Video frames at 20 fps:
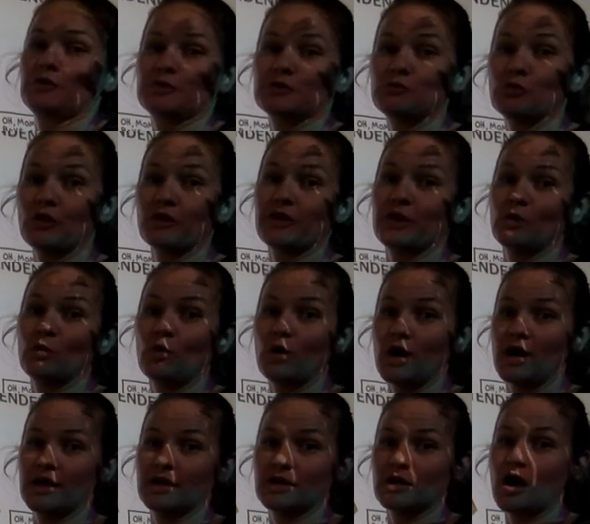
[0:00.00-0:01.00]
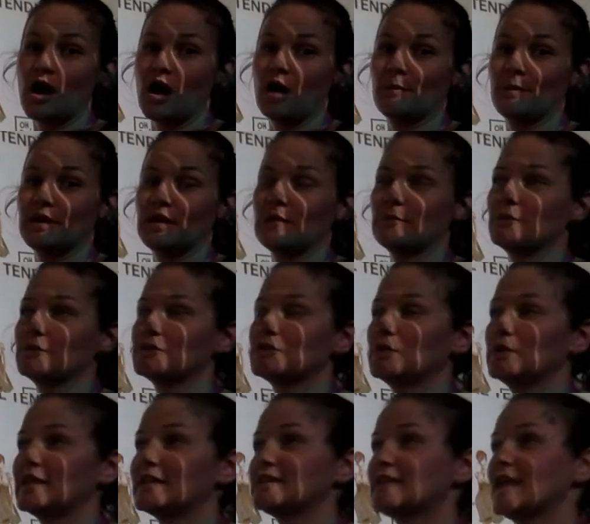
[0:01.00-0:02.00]
more than one common number. So
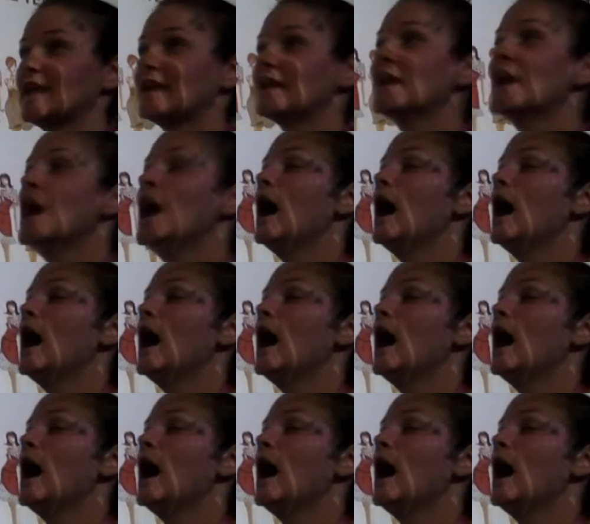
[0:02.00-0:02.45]
let's say